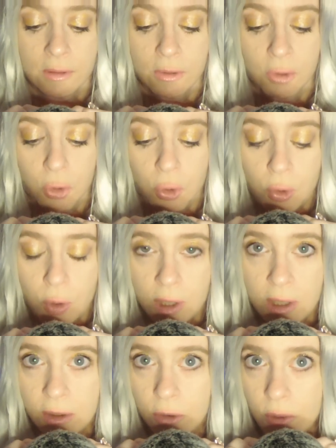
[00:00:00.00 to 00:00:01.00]

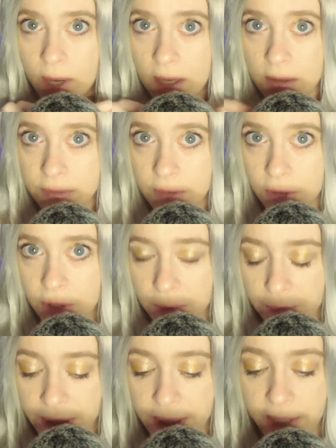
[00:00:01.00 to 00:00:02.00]
Who else could it
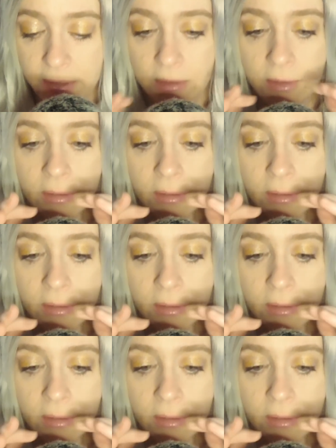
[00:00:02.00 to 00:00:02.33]
be?